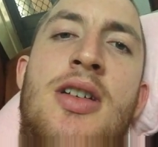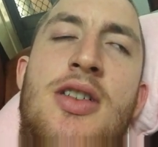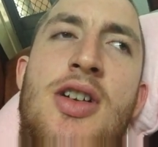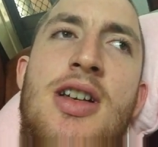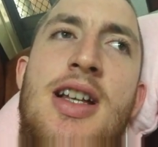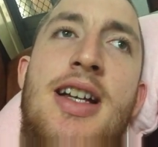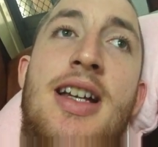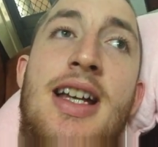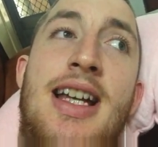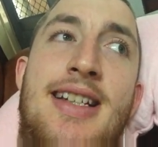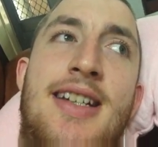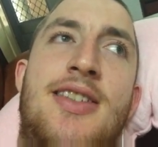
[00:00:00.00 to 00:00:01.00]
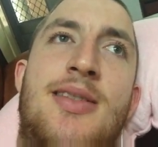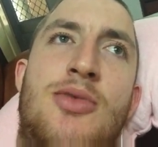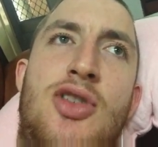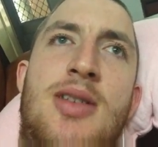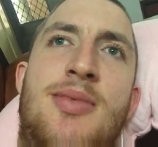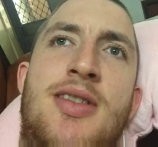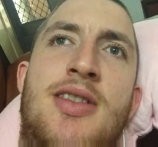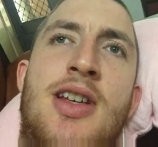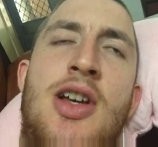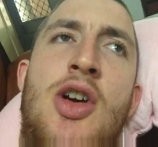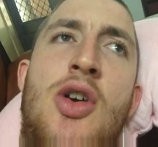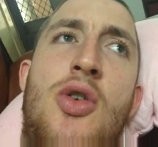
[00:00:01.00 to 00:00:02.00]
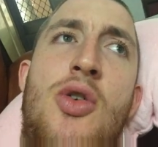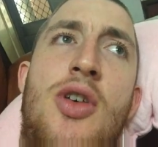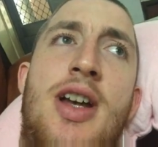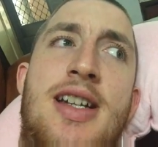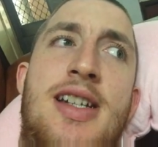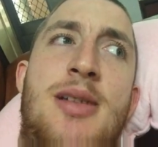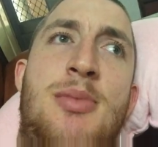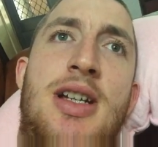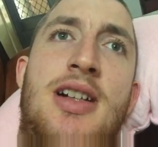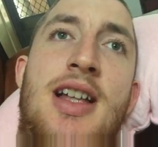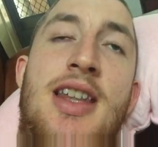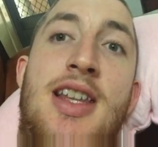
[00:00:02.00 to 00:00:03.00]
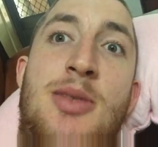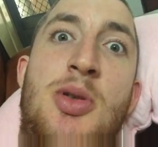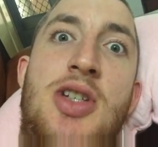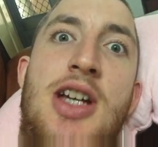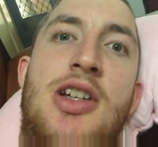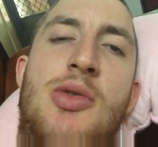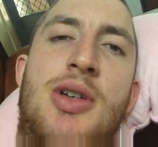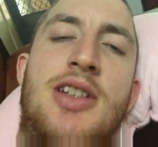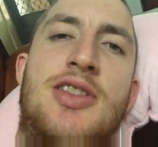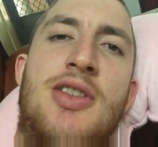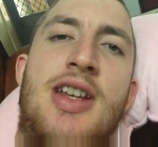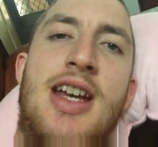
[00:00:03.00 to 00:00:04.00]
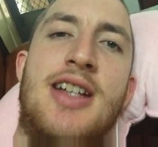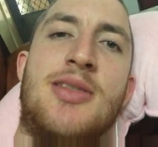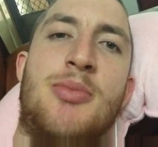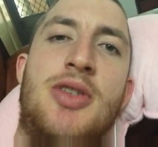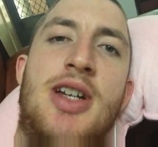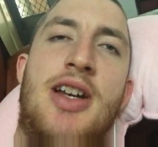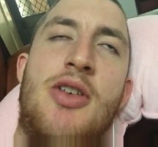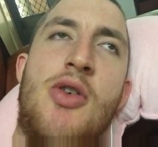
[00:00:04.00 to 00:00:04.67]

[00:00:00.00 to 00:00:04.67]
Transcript: Not like eating some chips or eating a meal and there's potato in it so they ate some potato,